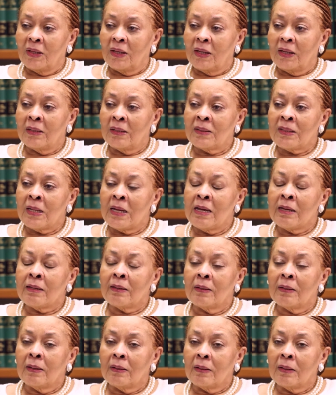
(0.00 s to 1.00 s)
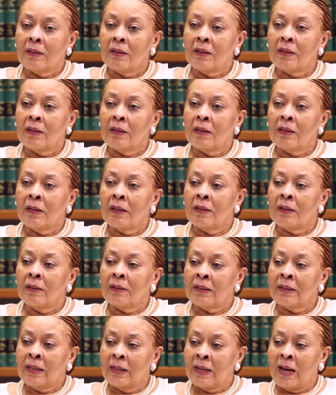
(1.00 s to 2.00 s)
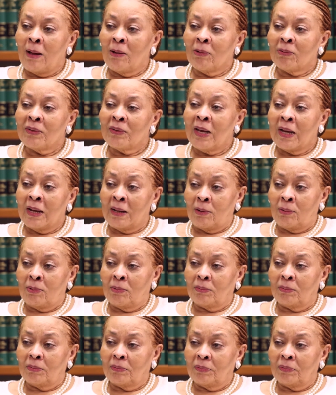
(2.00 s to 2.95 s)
He said, get out now.